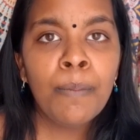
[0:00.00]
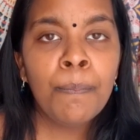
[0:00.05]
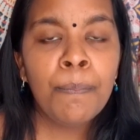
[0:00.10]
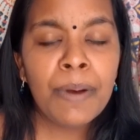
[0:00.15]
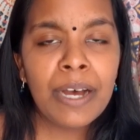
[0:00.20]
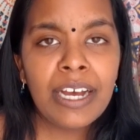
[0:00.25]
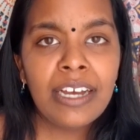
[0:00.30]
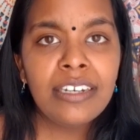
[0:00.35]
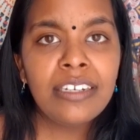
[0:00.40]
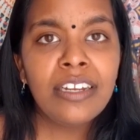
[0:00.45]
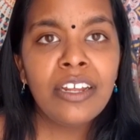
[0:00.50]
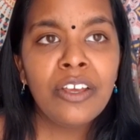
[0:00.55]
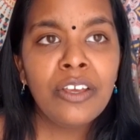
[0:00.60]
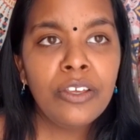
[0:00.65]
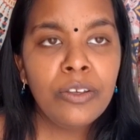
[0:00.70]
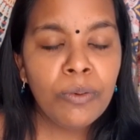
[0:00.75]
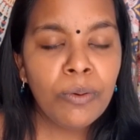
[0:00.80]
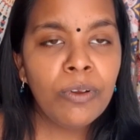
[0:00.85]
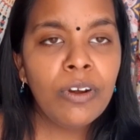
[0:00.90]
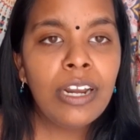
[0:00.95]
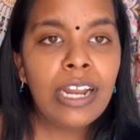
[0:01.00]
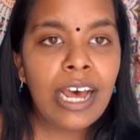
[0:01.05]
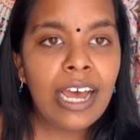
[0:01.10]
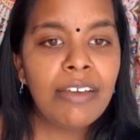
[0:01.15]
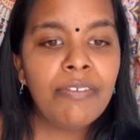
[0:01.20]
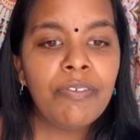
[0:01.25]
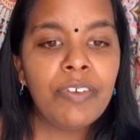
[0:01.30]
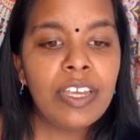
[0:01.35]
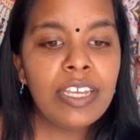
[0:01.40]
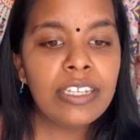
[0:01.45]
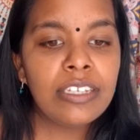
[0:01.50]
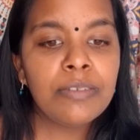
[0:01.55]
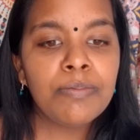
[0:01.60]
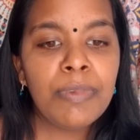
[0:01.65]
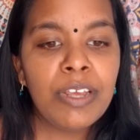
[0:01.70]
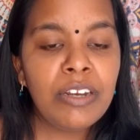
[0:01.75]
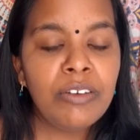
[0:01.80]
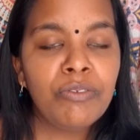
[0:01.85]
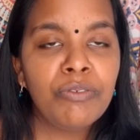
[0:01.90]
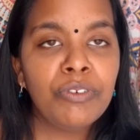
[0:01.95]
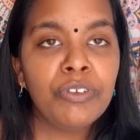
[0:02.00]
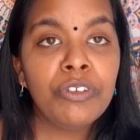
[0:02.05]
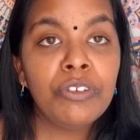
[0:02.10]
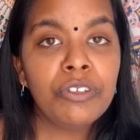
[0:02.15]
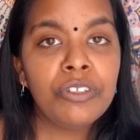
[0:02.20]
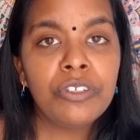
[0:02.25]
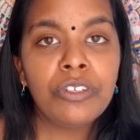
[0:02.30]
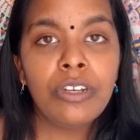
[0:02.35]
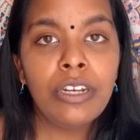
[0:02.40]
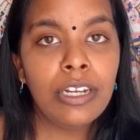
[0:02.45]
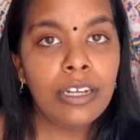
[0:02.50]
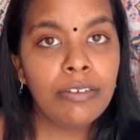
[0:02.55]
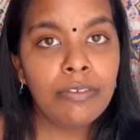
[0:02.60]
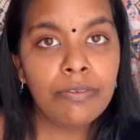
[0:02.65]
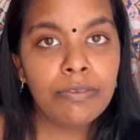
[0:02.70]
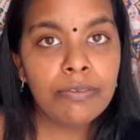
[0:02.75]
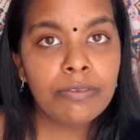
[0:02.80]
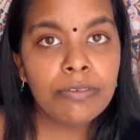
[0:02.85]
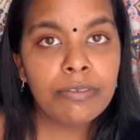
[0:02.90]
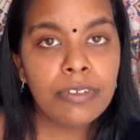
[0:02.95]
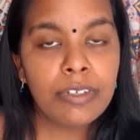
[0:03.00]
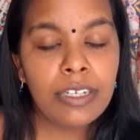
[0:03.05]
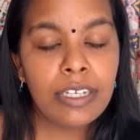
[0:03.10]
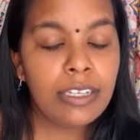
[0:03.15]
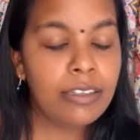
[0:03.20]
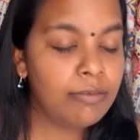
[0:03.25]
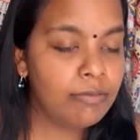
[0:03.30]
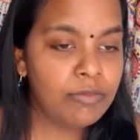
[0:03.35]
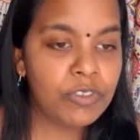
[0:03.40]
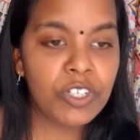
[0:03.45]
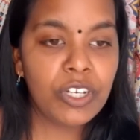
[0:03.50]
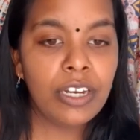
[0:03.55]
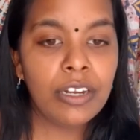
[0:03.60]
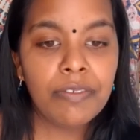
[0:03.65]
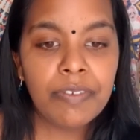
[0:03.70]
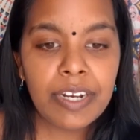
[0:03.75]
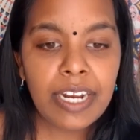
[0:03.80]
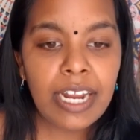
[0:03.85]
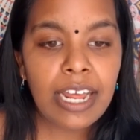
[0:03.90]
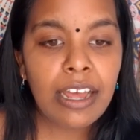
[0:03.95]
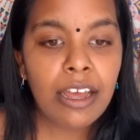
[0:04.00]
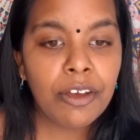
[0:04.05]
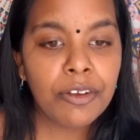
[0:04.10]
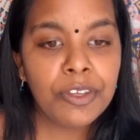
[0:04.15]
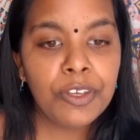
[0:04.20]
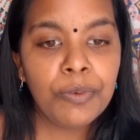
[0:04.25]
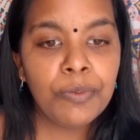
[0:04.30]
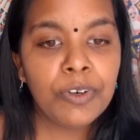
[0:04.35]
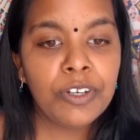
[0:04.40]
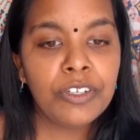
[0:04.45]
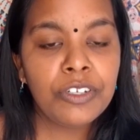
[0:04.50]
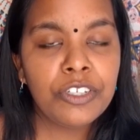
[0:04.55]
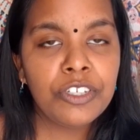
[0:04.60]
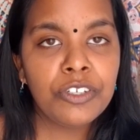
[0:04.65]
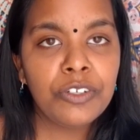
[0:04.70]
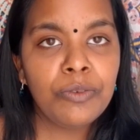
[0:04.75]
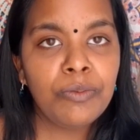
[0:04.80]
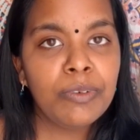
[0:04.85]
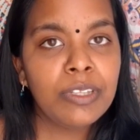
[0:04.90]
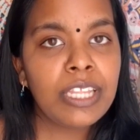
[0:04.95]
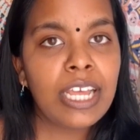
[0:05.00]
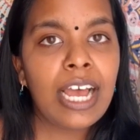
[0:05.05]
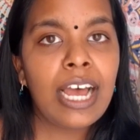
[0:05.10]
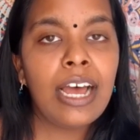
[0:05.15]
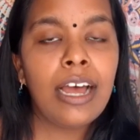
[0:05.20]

but your life is meant for you to live it how you want to, with